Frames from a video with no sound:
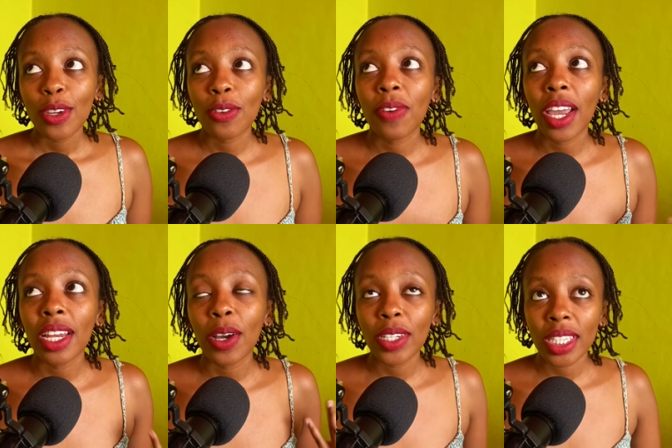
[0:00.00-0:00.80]
to
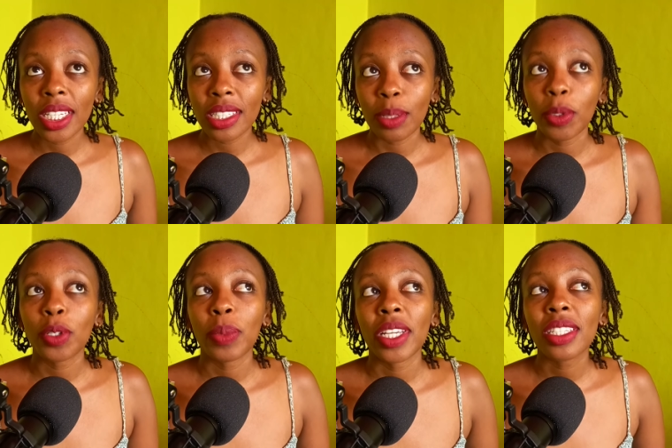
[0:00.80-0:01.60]
find out things
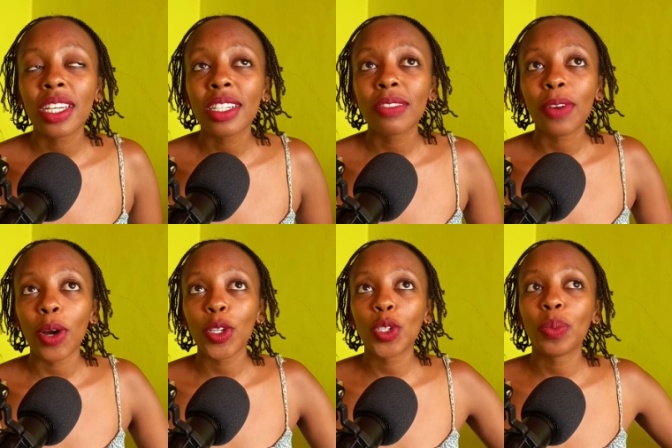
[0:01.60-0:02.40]
about myself.
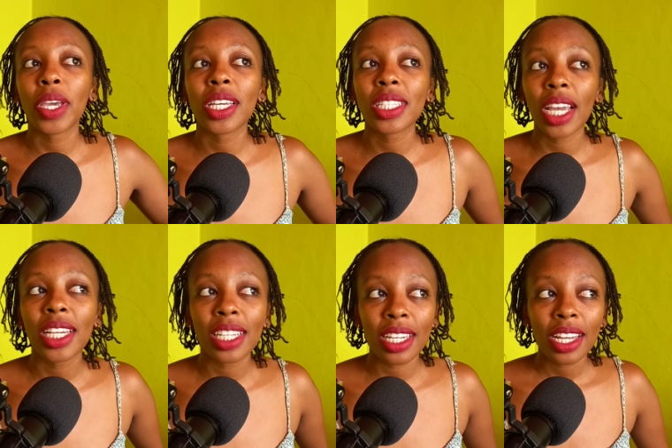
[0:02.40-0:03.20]
I want to be
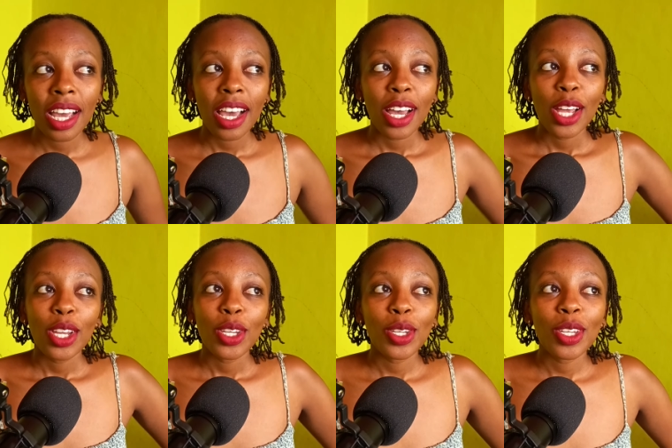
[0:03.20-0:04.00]
excited
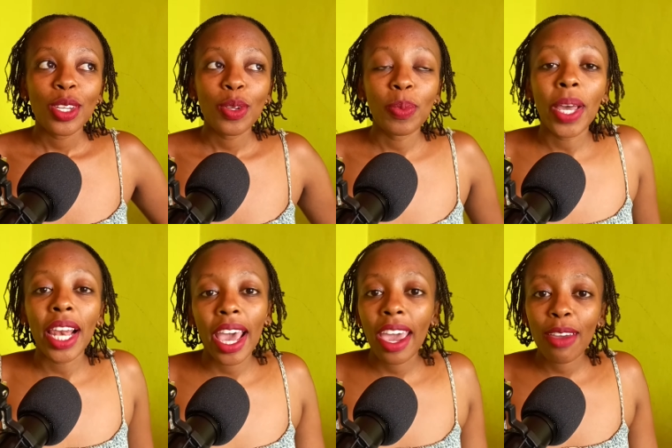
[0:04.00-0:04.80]
to be
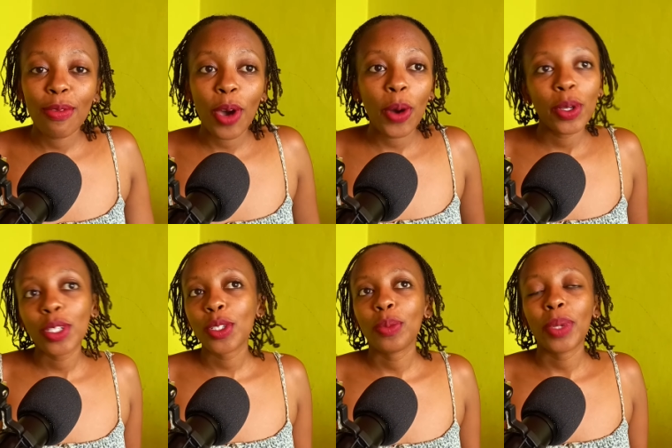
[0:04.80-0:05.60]
alive. I
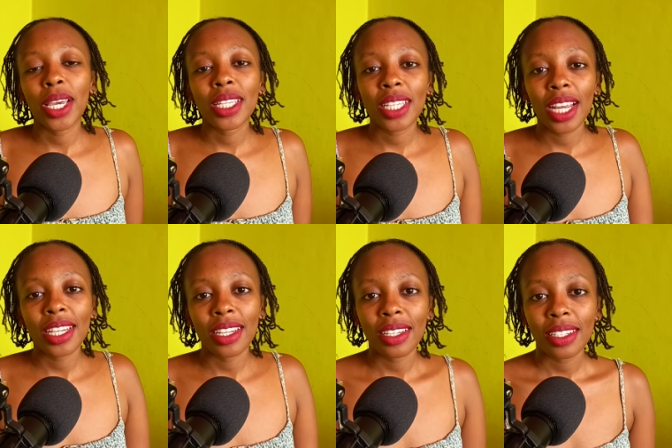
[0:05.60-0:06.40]
want to be
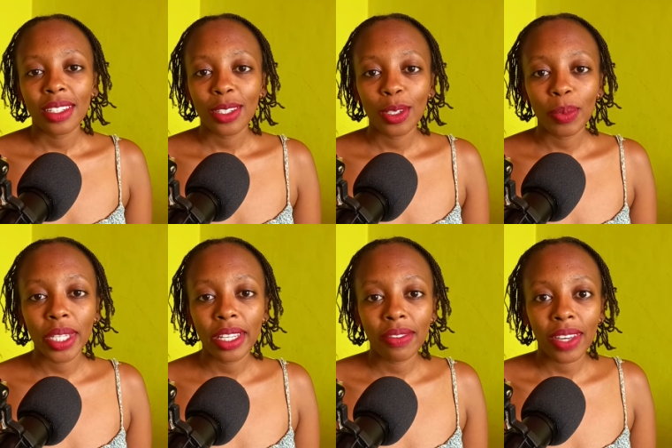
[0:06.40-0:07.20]
excited to
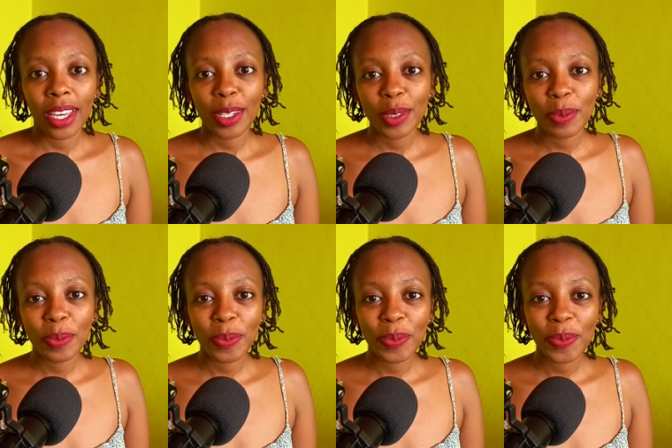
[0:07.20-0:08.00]
be living.
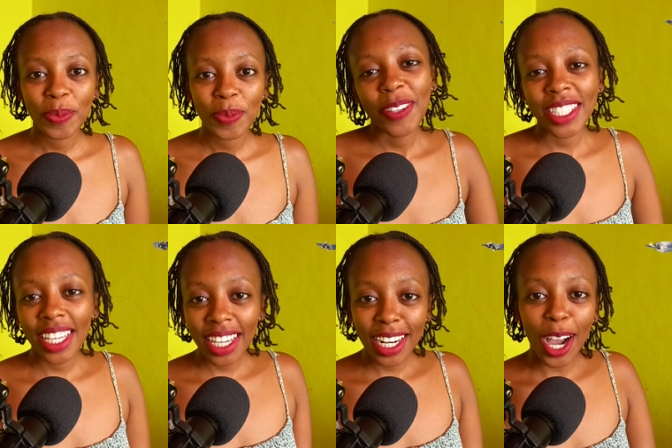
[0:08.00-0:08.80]
My
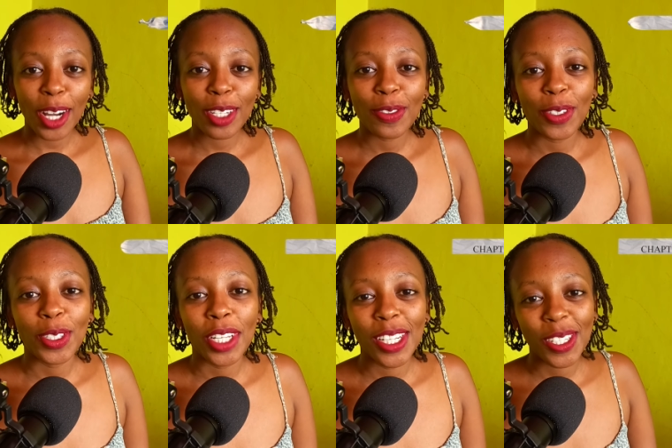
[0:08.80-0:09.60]
second art for
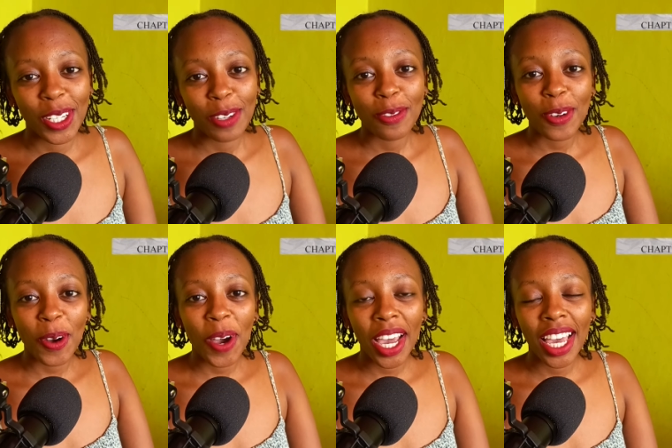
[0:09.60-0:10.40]
twenty twenty-four
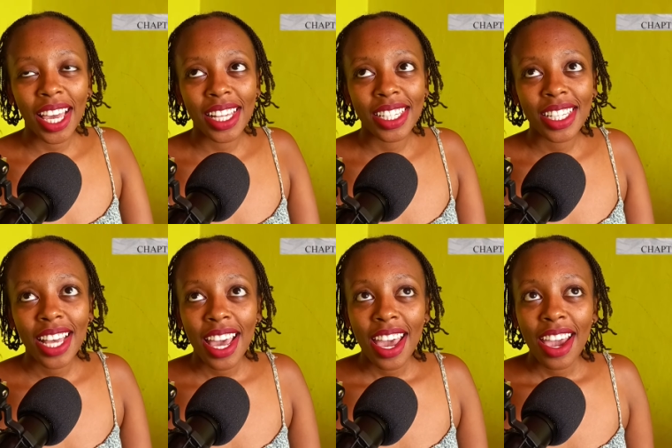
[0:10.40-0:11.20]
is
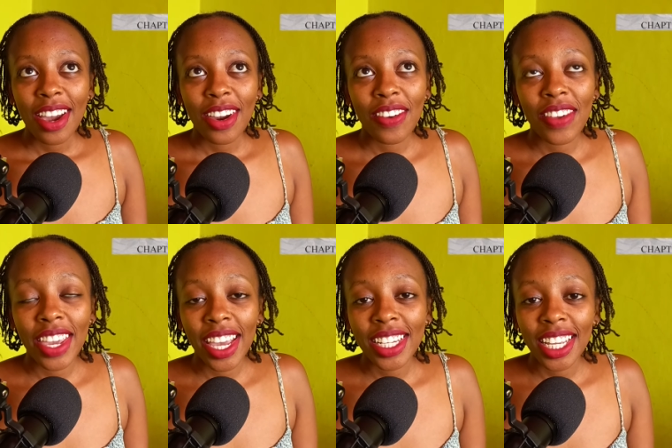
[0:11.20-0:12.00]

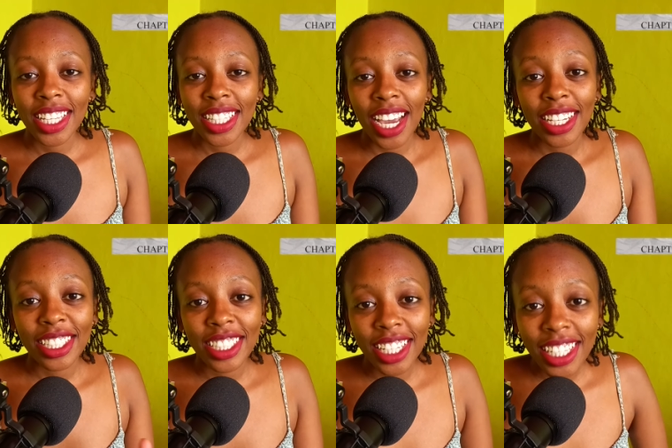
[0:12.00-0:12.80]
creating sad
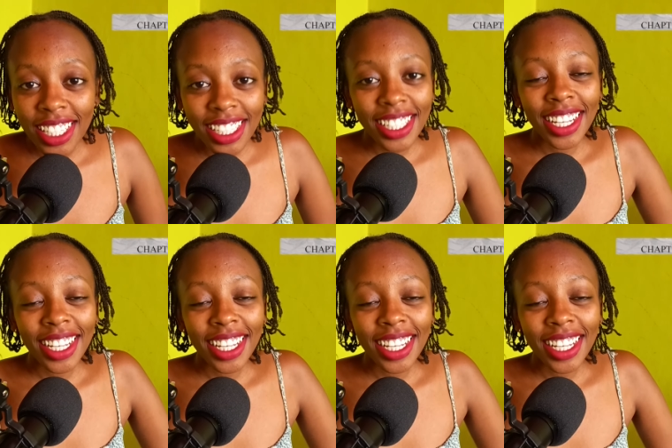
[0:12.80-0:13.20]
shit